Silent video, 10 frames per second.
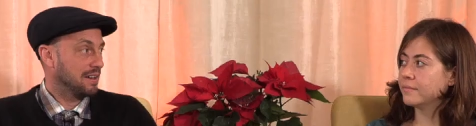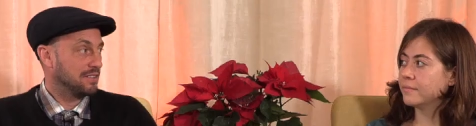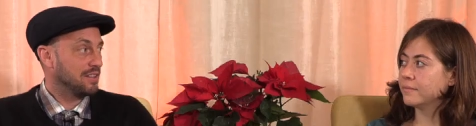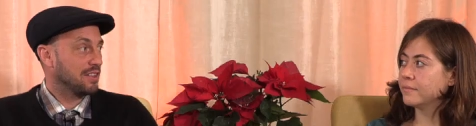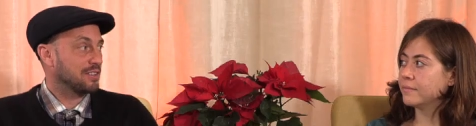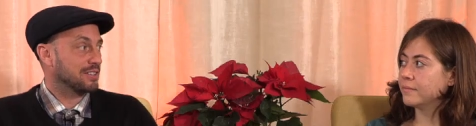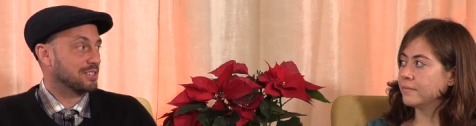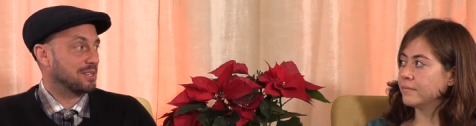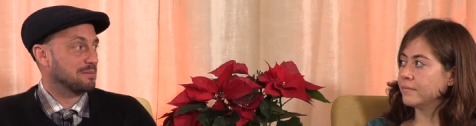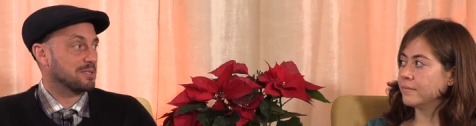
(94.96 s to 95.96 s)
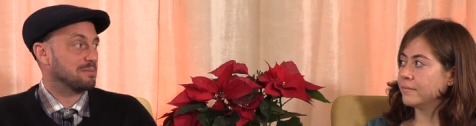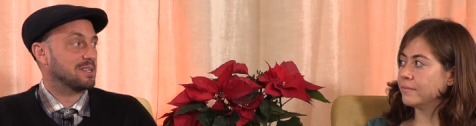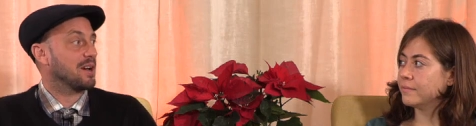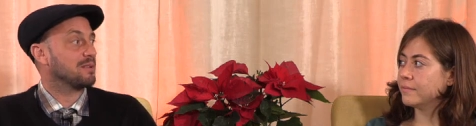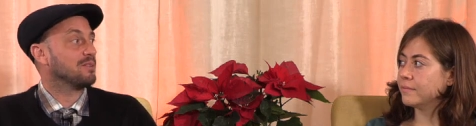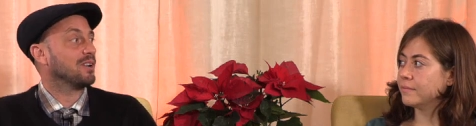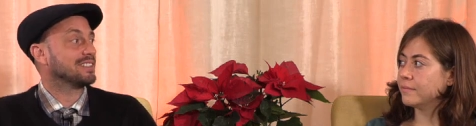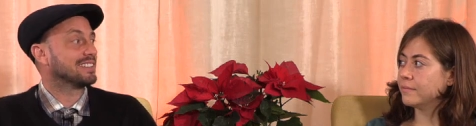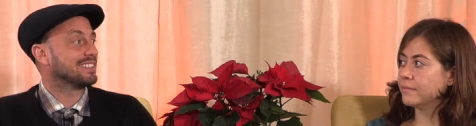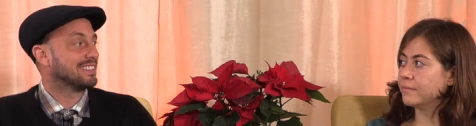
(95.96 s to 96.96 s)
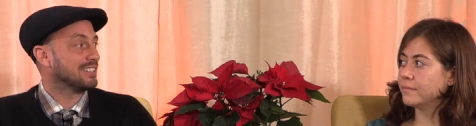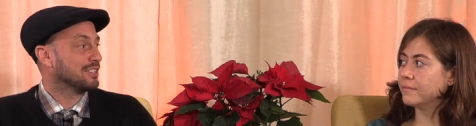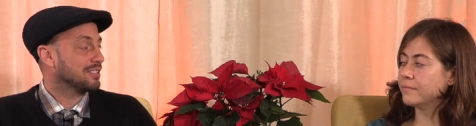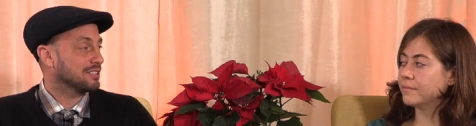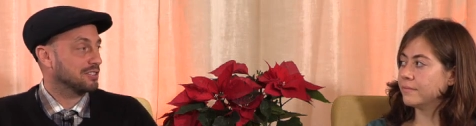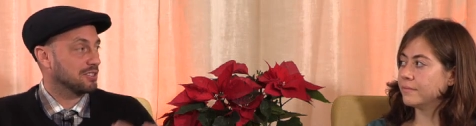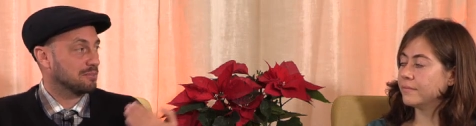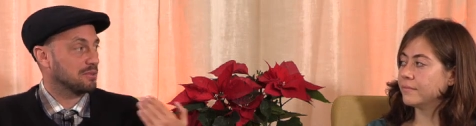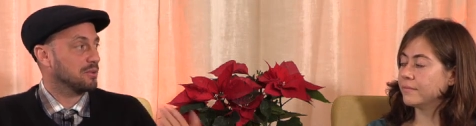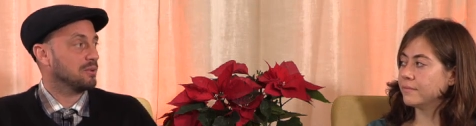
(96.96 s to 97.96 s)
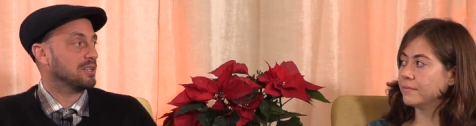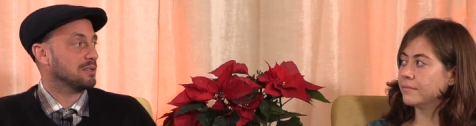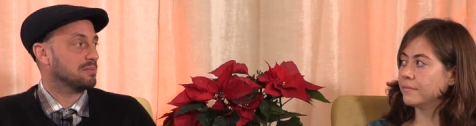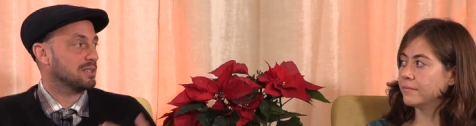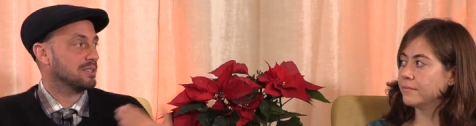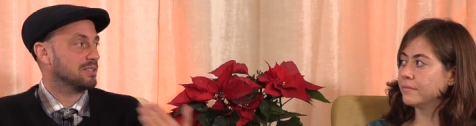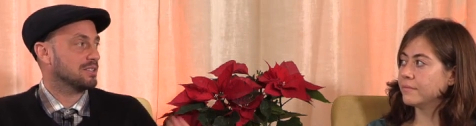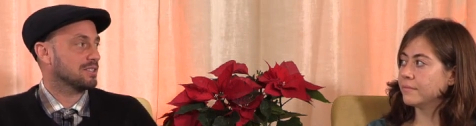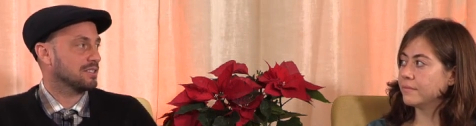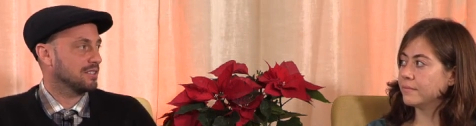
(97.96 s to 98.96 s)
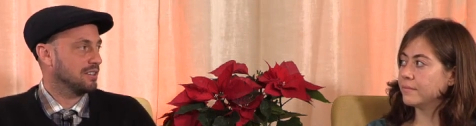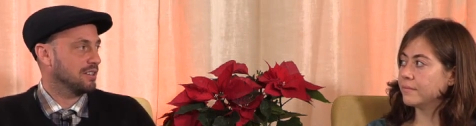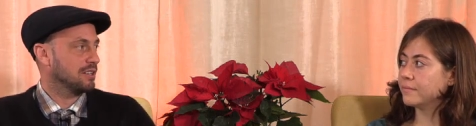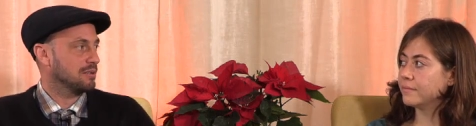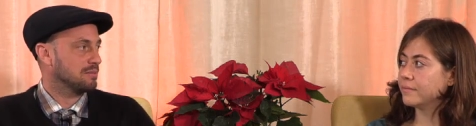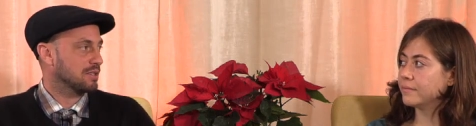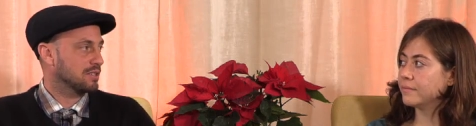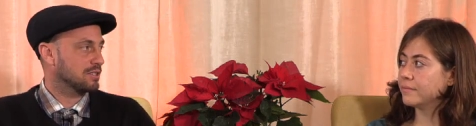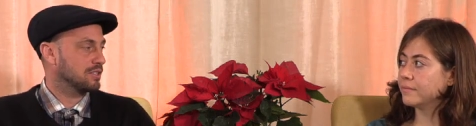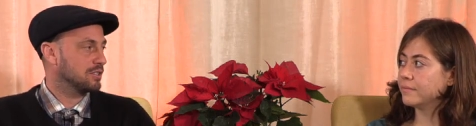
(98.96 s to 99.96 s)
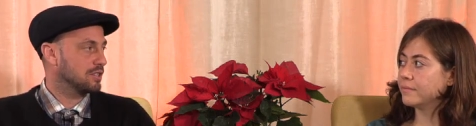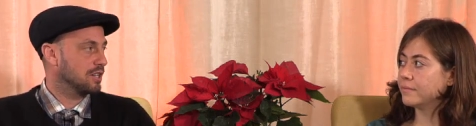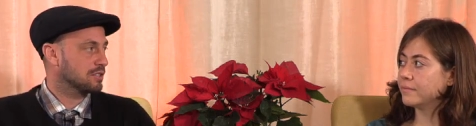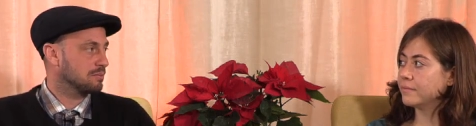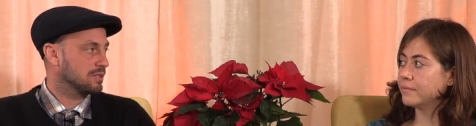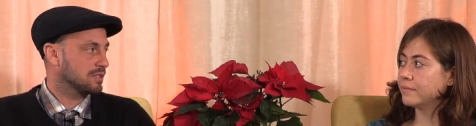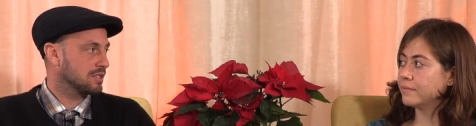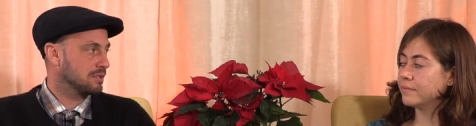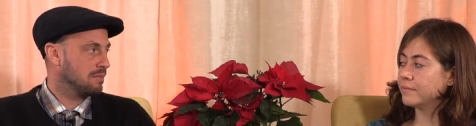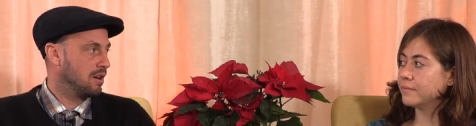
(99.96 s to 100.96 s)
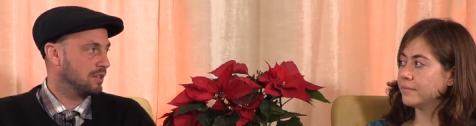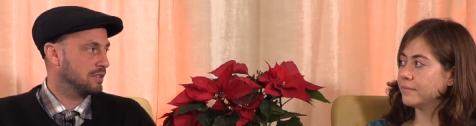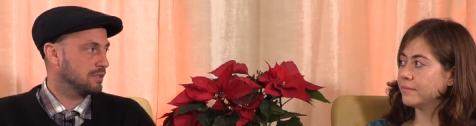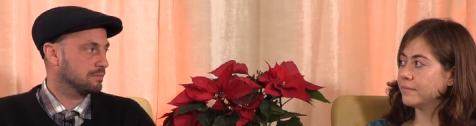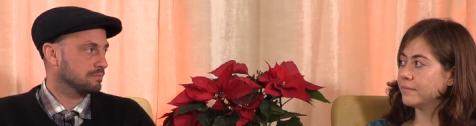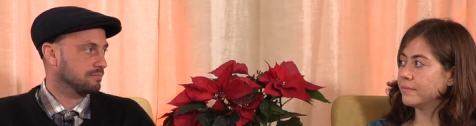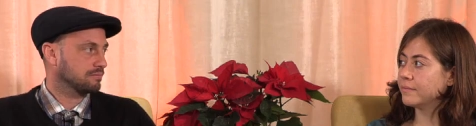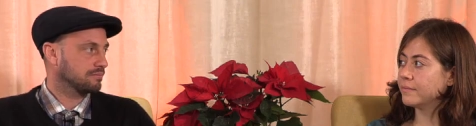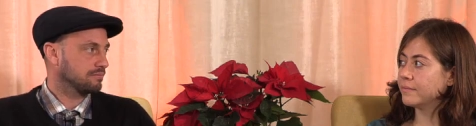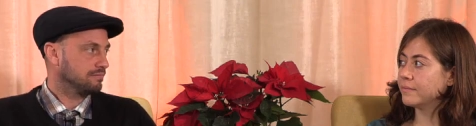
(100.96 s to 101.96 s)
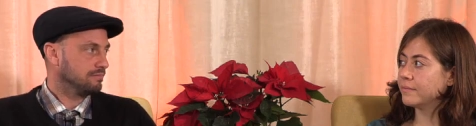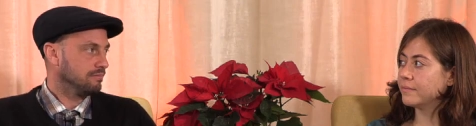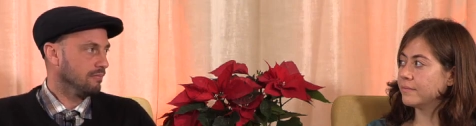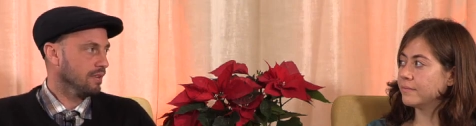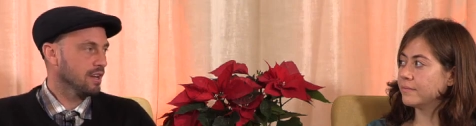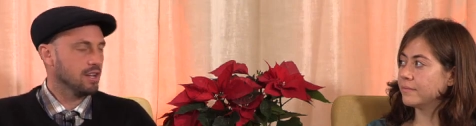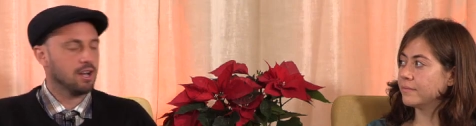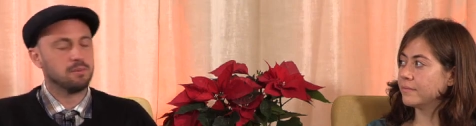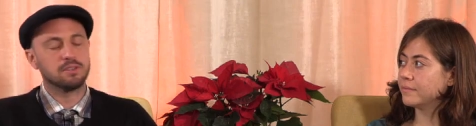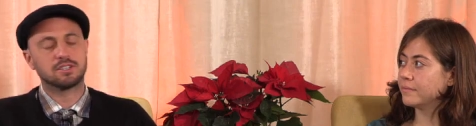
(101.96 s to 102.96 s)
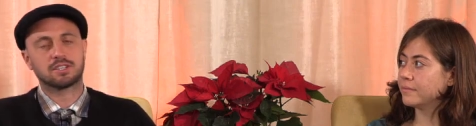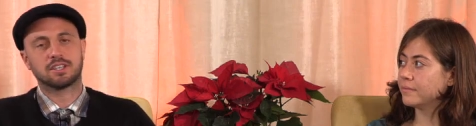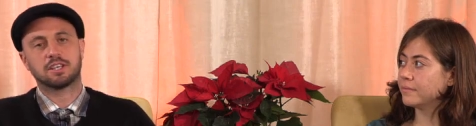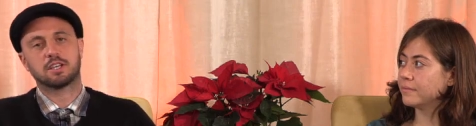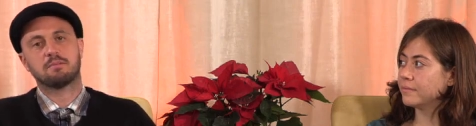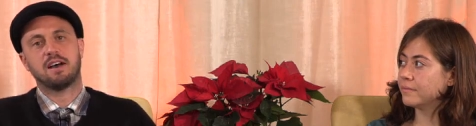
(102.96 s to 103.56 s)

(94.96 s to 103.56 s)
Speaker 1: and nothing seems to be going right, just purely because, because of the judgments in the mind. And we were just thinking